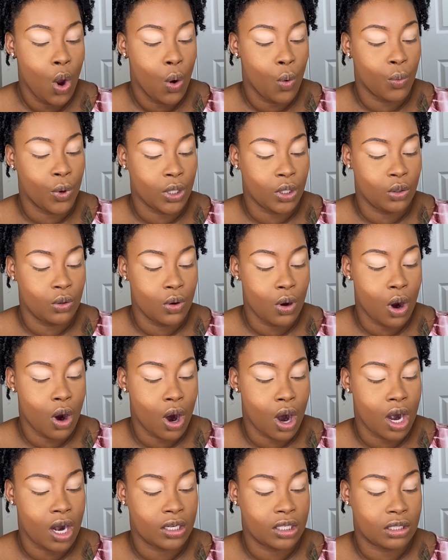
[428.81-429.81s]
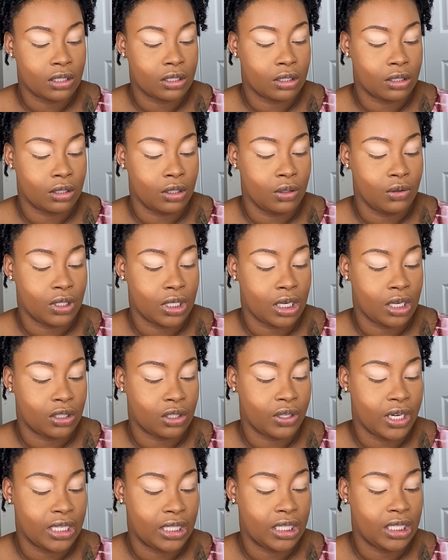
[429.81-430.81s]
When you are using a
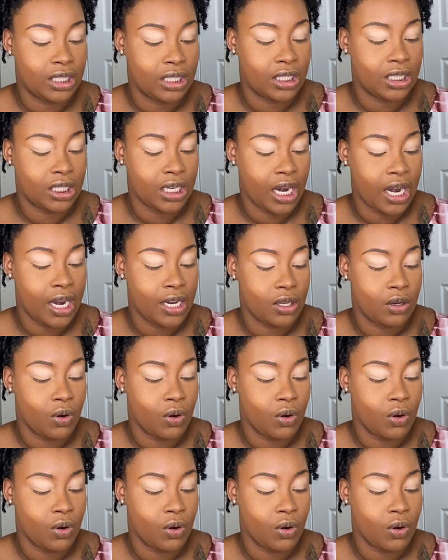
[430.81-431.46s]
transition shade,